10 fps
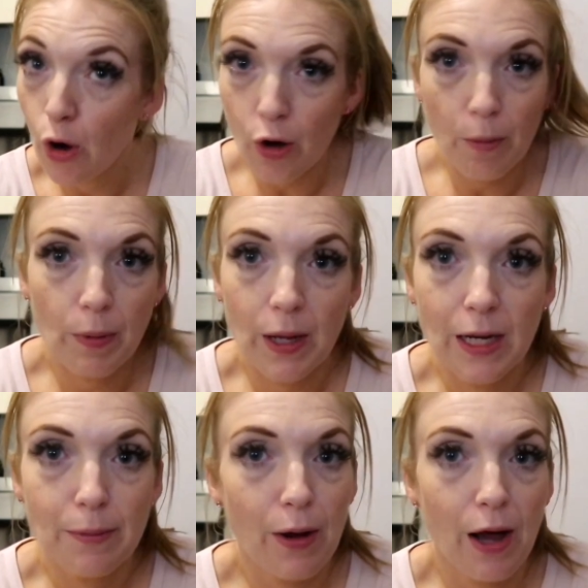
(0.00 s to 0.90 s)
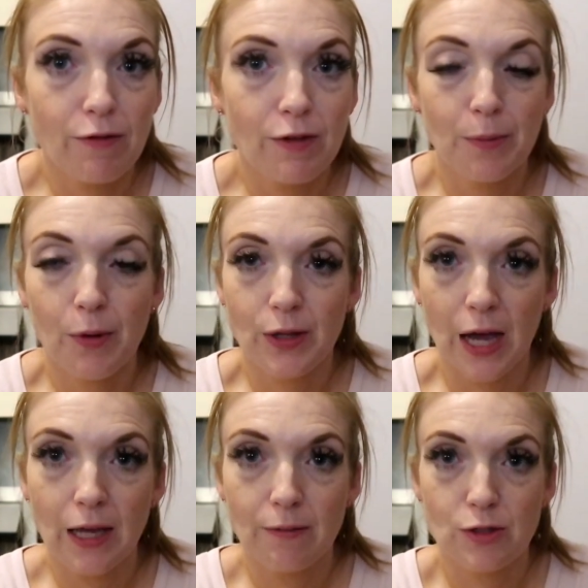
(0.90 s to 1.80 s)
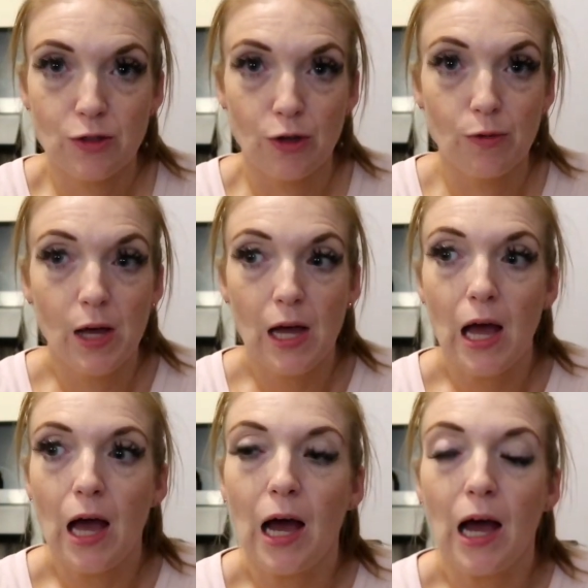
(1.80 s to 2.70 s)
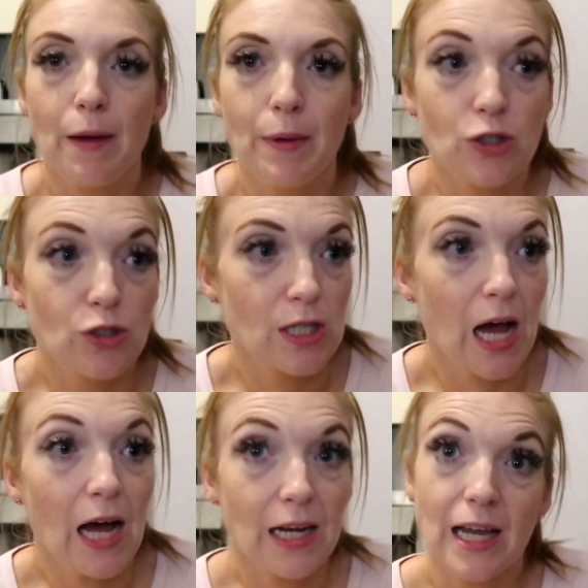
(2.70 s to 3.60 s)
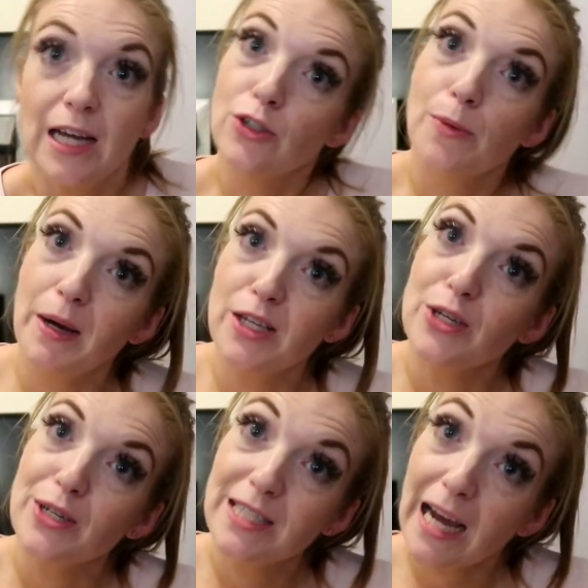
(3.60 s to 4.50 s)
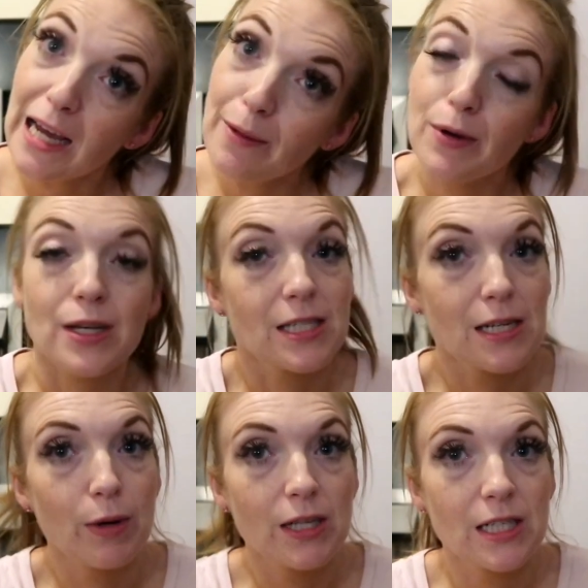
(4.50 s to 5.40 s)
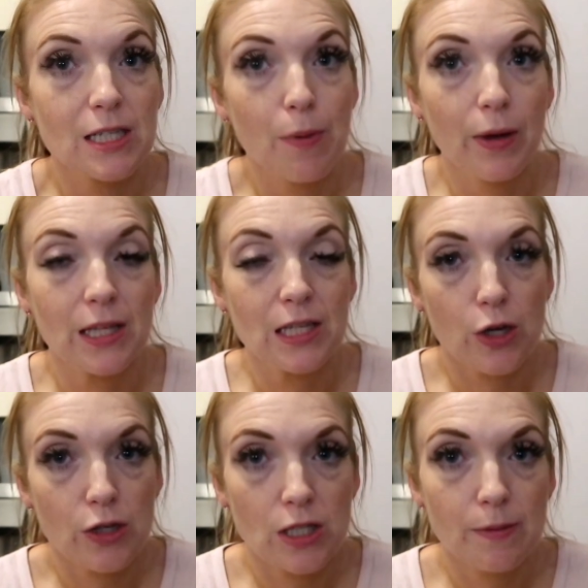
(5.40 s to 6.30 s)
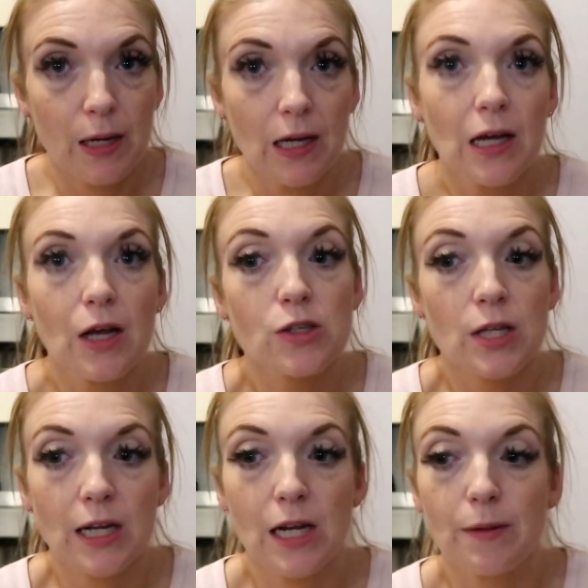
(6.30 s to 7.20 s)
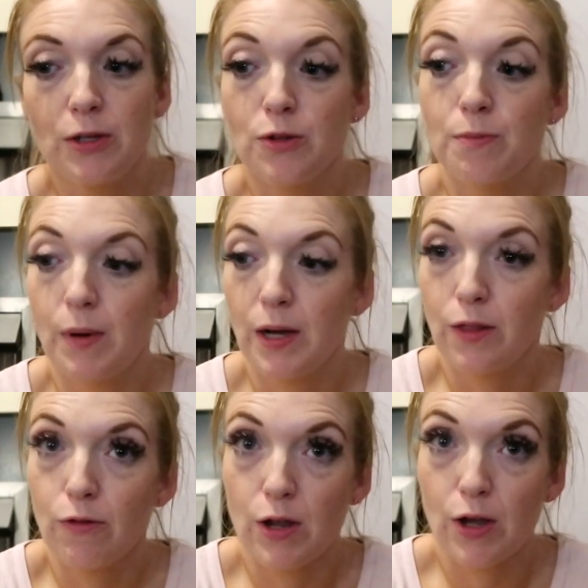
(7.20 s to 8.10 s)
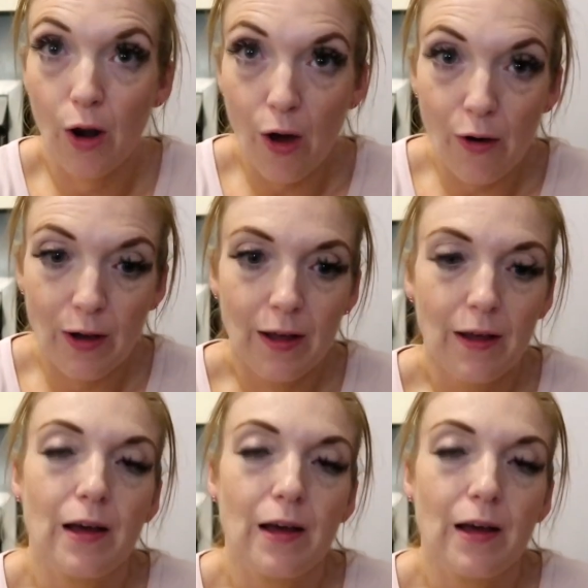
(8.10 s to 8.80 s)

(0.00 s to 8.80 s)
not complaining about having to put the items through, it's just I had to get it done by a certain time because I didn't want to disappoint this customer, so that had to be done by 3 o'clock.